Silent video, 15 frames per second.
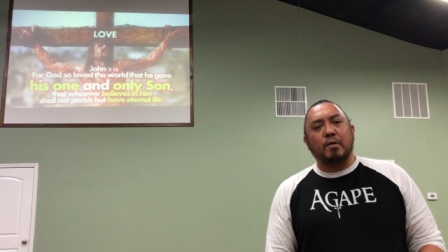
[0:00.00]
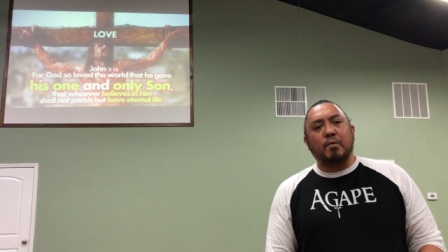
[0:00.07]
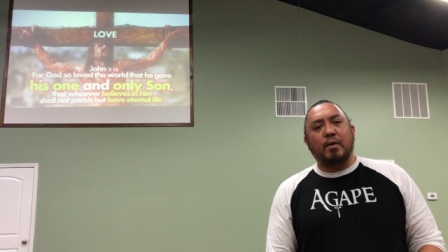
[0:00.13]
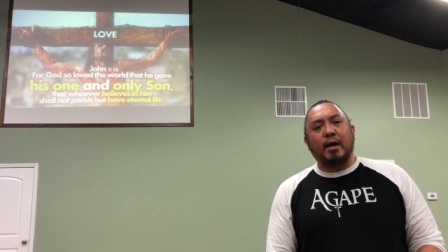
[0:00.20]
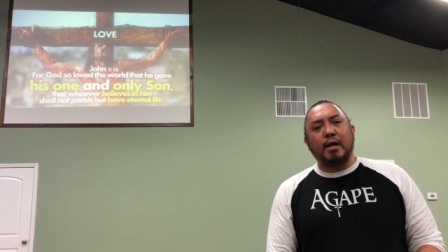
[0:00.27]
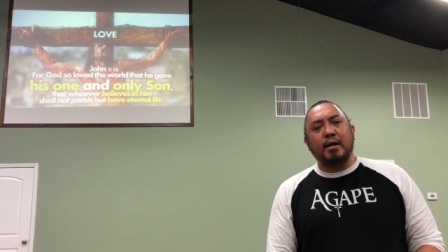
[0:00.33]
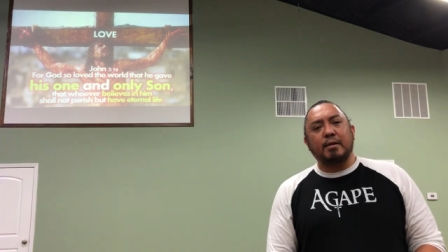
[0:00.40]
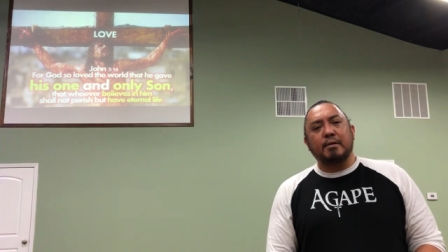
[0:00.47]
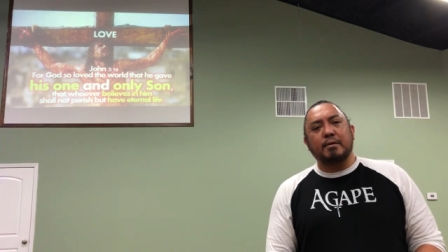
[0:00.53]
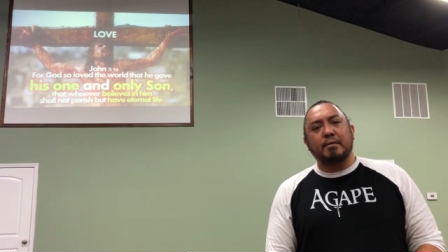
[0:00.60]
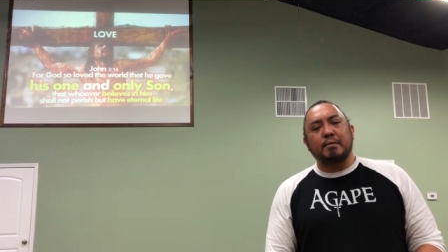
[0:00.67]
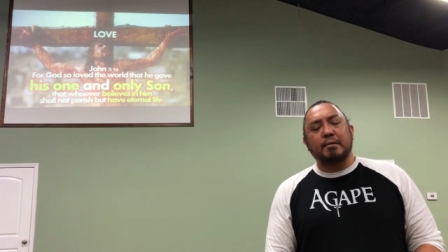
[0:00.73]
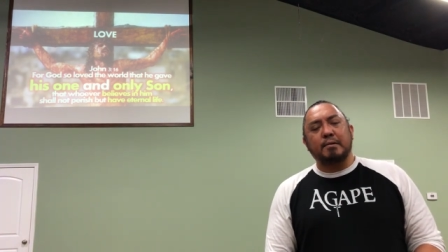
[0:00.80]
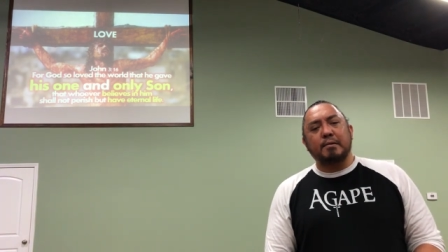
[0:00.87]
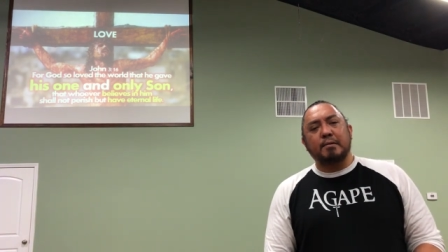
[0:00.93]
Right?
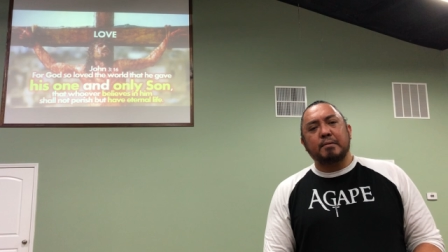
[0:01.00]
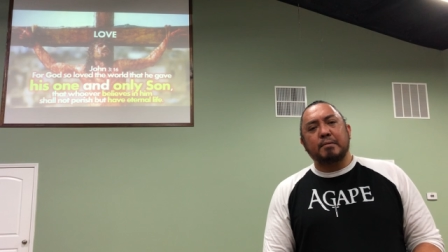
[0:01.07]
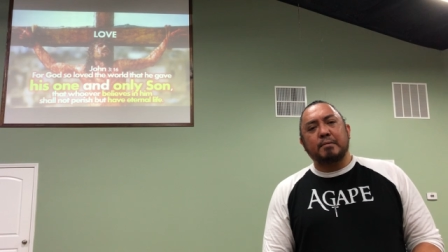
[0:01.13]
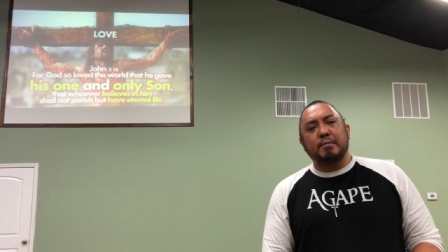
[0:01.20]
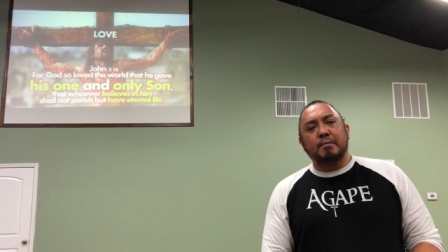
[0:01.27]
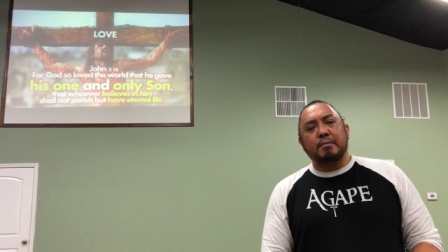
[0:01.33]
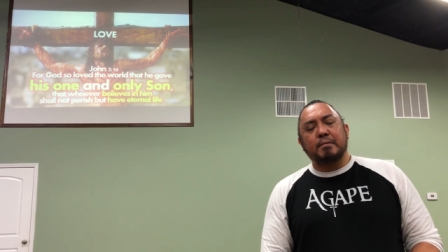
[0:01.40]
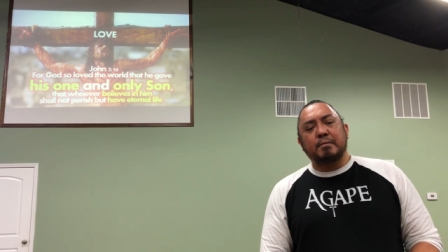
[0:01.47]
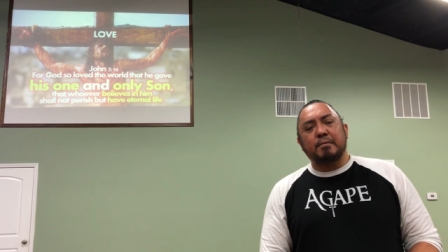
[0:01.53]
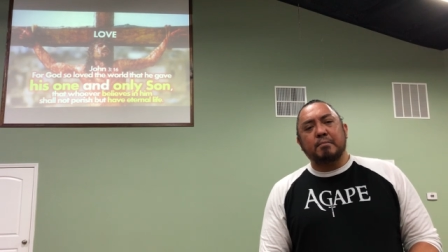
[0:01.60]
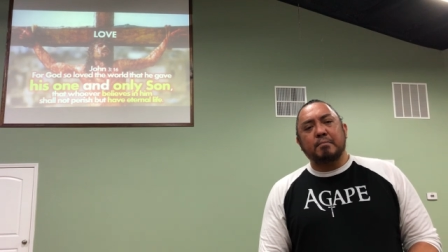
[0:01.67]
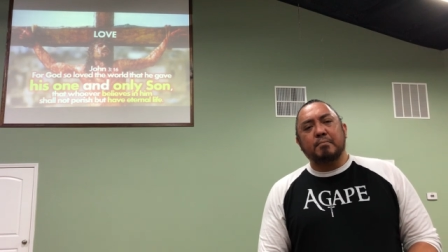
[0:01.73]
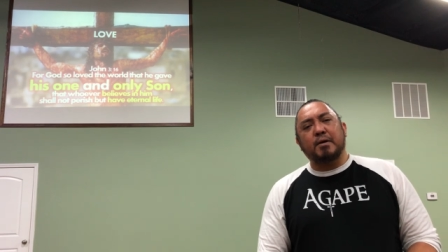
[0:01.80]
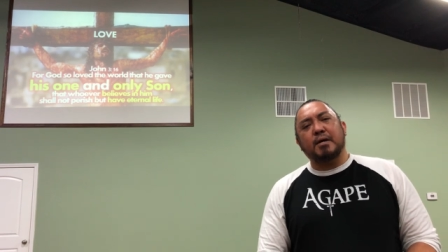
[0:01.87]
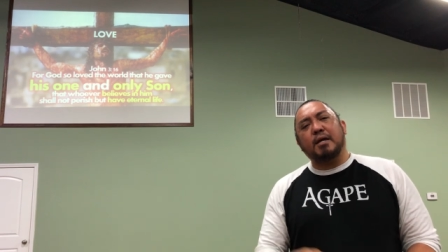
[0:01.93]

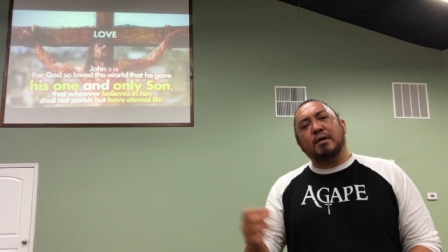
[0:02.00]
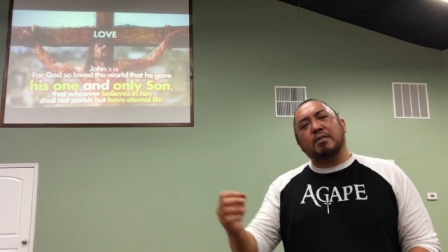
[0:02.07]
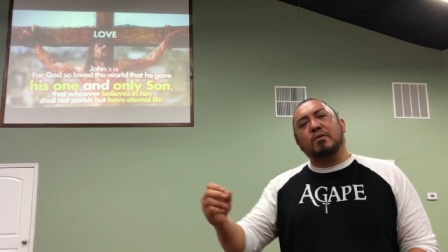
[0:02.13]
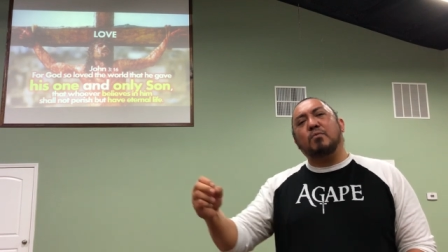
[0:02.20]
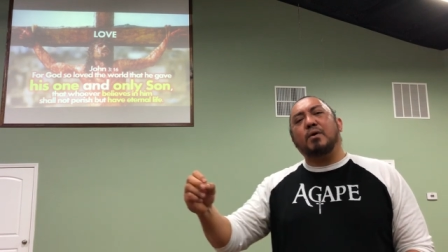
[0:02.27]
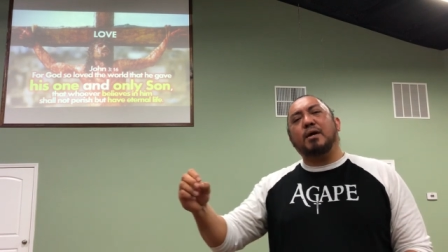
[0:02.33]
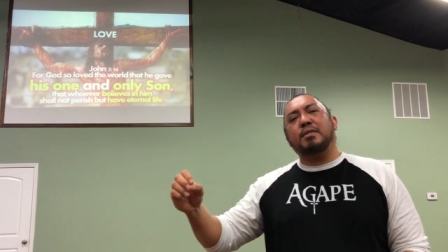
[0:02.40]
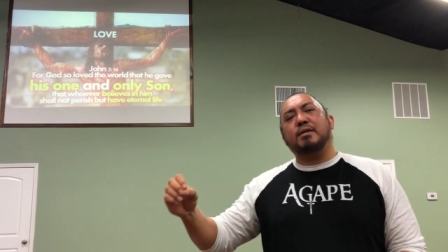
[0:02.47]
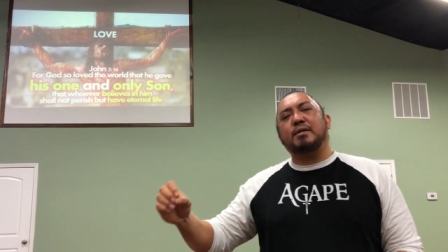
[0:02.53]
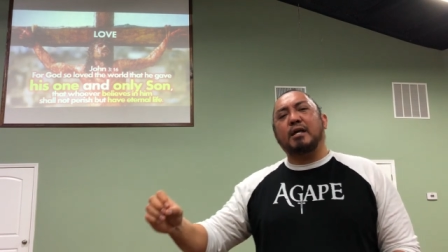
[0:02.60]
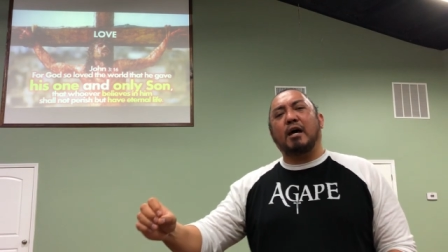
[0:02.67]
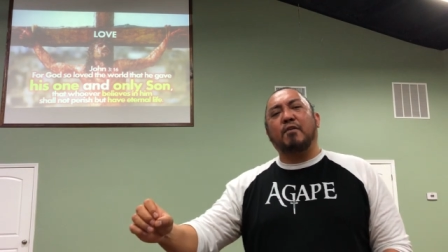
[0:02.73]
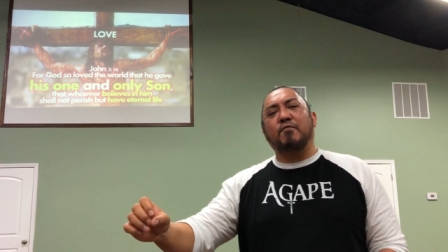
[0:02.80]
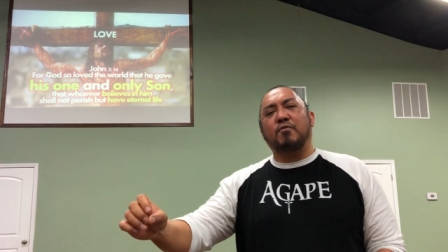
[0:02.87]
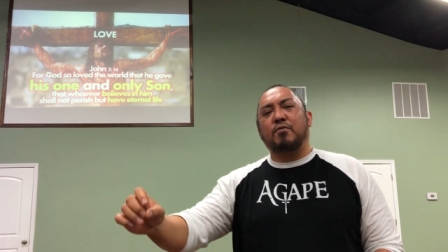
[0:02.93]
But yet, the way the
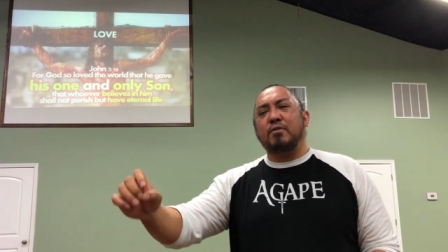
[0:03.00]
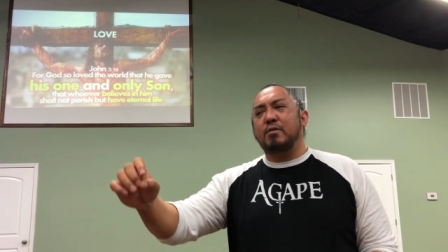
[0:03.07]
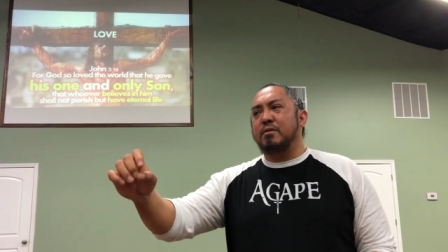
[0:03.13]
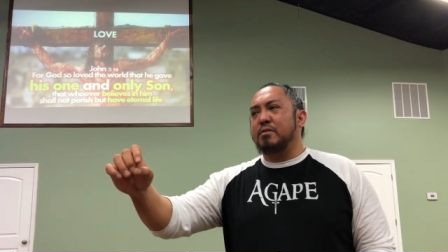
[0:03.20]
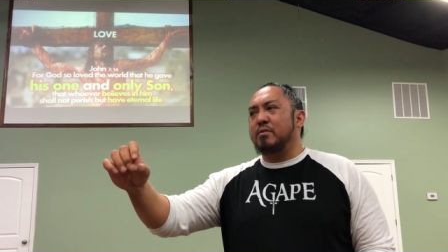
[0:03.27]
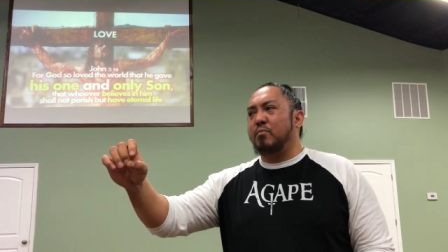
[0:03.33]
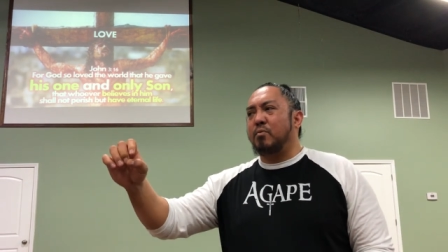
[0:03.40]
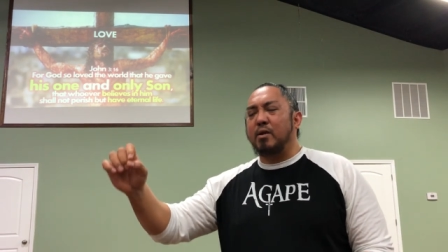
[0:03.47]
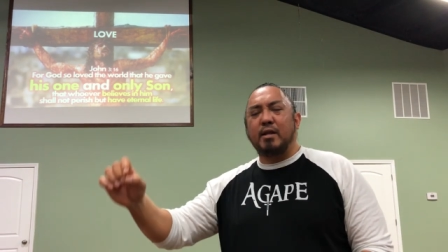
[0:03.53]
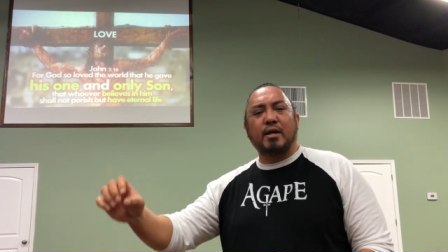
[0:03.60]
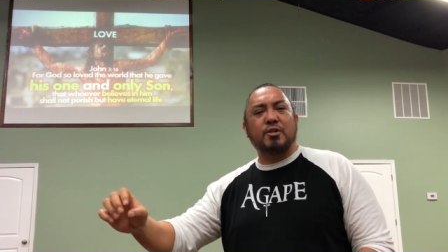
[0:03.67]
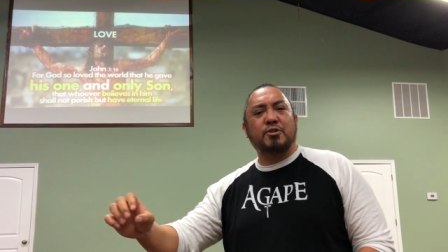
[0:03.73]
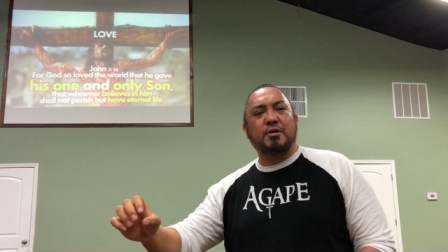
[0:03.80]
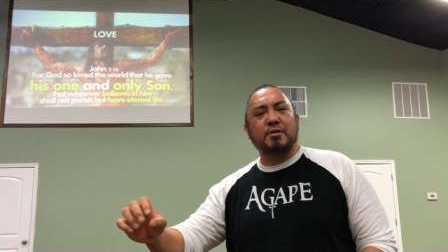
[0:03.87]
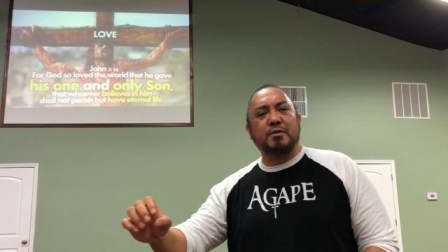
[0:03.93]
devil, the
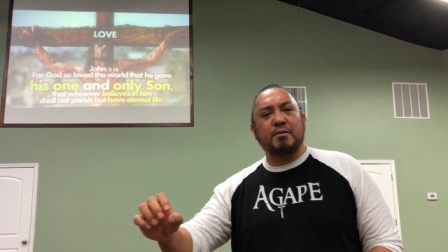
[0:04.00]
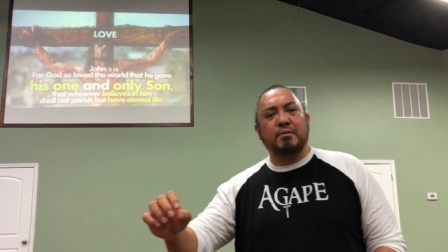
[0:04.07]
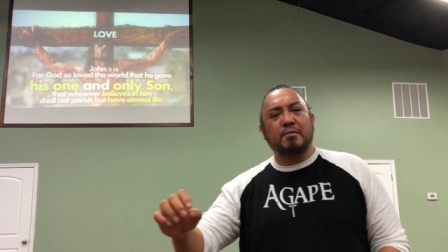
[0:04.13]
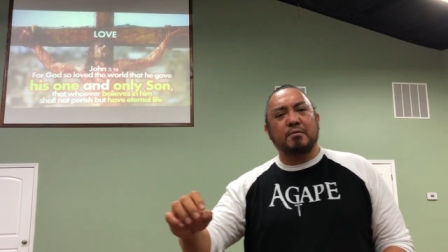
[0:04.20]
religion,